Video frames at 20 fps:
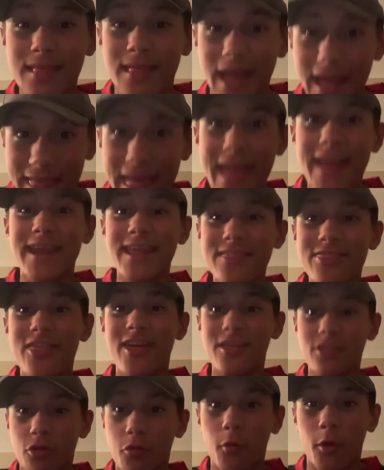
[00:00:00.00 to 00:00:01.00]

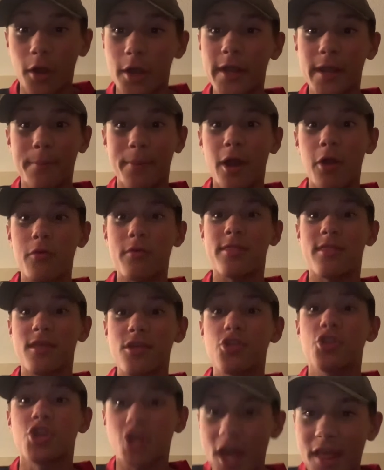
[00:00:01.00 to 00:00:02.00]
anything to worry about
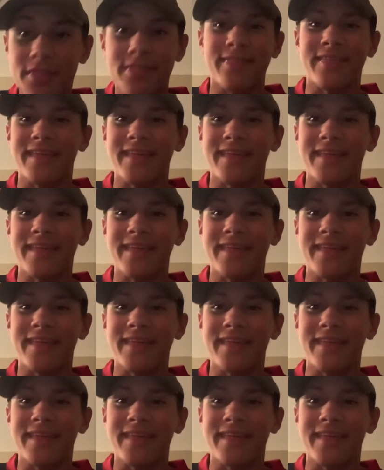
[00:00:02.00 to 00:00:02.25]
just